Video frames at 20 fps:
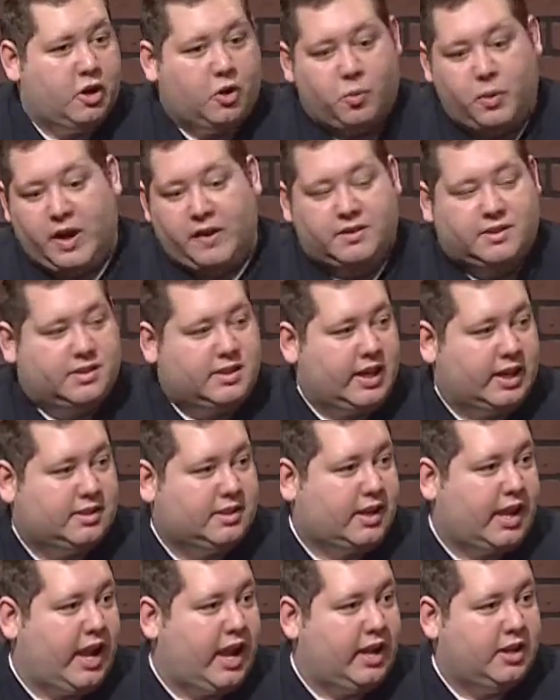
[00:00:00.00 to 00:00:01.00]
We had
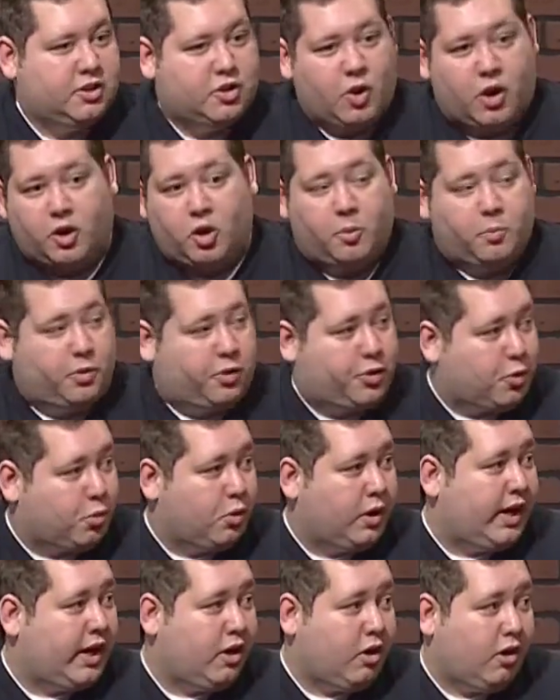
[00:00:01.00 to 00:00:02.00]
6 kids, so I grew up with
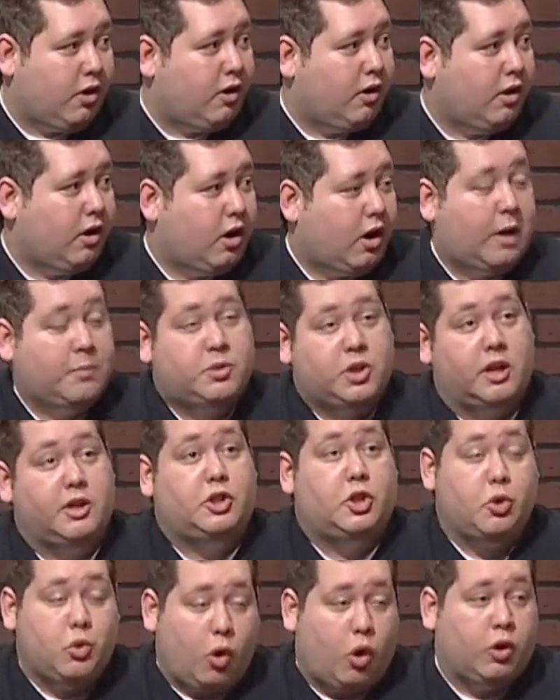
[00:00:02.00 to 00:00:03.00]

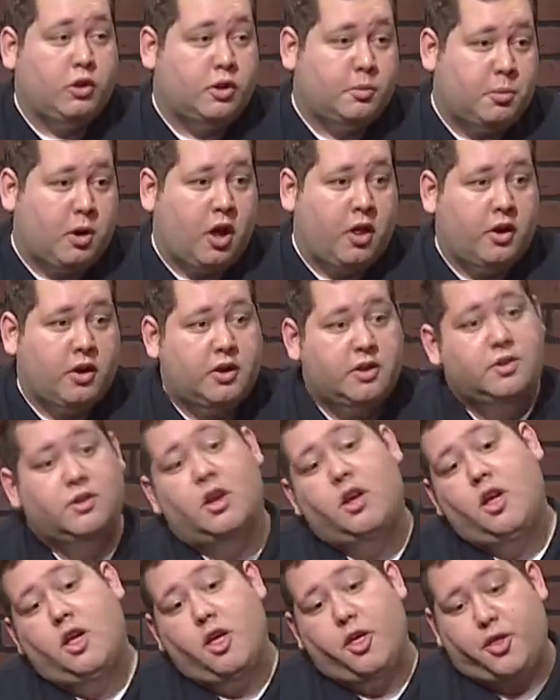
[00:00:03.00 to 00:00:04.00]
2 older brothers,
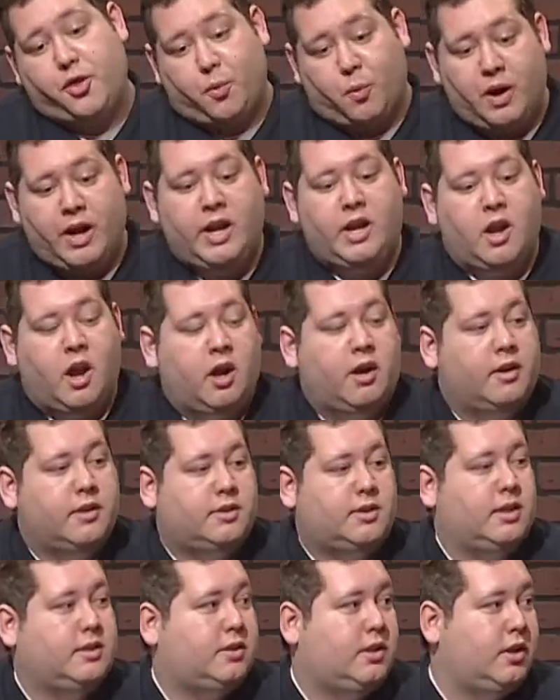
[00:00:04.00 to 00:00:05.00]
3 younger
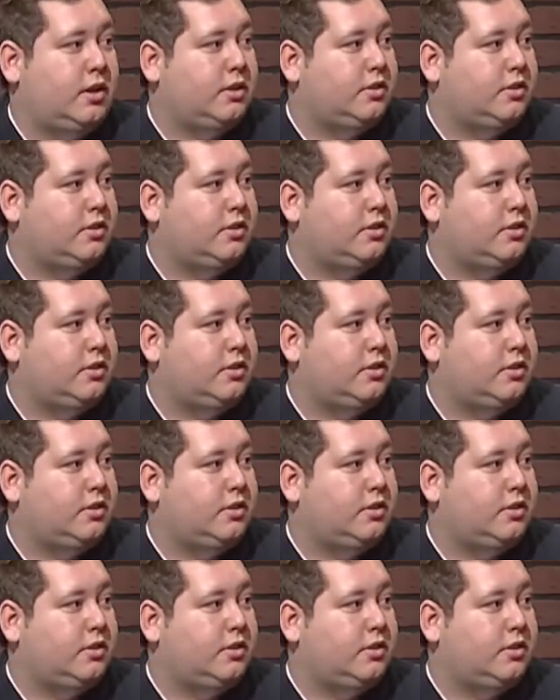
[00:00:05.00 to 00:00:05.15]
sisters.